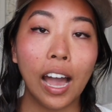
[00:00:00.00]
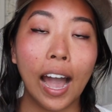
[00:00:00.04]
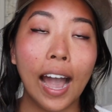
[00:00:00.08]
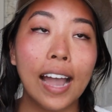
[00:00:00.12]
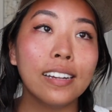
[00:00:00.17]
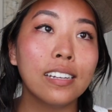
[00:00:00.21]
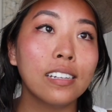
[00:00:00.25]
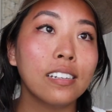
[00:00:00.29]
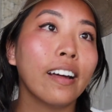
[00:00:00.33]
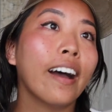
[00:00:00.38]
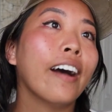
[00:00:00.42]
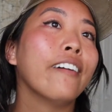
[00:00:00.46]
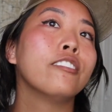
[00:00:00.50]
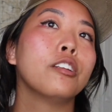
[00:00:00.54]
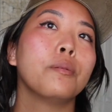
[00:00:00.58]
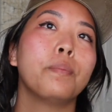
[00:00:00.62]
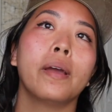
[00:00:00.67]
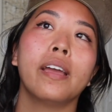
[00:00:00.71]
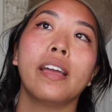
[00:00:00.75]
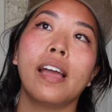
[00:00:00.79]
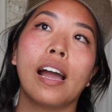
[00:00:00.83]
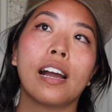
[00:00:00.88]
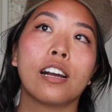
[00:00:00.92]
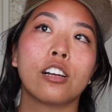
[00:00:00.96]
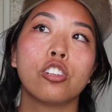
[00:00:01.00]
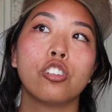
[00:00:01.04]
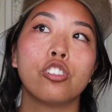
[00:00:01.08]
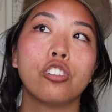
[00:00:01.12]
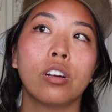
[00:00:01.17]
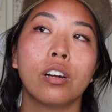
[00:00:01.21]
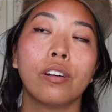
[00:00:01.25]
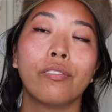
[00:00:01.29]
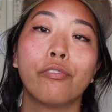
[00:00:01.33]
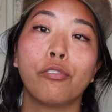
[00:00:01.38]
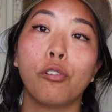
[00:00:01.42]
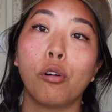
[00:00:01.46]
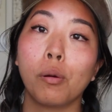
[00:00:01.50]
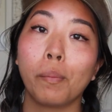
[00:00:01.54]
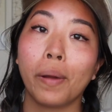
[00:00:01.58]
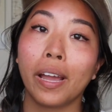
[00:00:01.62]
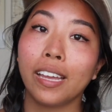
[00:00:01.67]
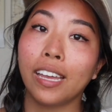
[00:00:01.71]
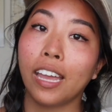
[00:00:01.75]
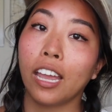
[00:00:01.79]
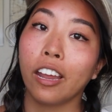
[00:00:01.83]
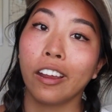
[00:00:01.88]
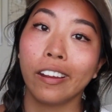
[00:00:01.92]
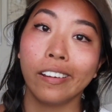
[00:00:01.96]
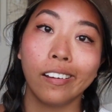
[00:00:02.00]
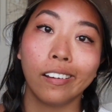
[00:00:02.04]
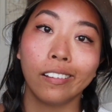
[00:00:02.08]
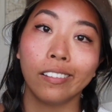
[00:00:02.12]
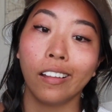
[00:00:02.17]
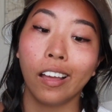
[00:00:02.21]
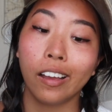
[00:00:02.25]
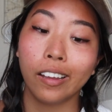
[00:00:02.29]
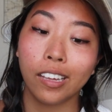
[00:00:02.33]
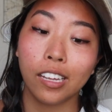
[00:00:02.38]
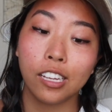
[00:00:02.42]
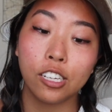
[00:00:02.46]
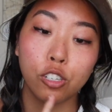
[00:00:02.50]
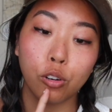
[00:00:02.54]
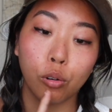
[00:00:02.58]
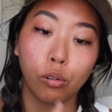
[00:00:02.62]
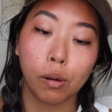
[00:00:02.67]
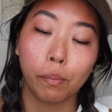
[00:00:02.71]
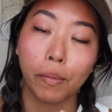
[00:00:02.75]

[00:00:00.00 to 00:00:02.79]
I did not have to pay extra for my carry-on luggage or